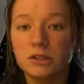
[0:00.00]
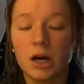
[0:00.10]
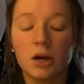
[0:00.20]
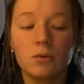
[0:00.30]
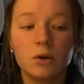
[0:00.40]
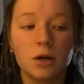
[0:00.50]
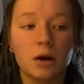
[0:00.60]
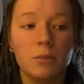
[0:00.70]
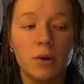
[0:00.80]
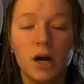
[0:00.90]
I don't want to
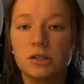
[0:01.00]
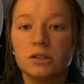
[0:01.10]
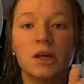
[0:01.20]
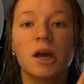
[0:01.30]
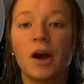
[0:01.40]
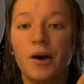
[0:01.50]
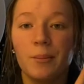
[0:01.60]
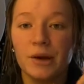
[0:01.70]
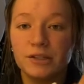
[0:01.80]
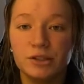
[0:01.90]
come back to like a
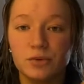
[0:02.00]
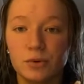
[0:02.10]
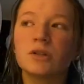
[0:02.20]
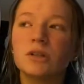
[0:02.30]
messy room.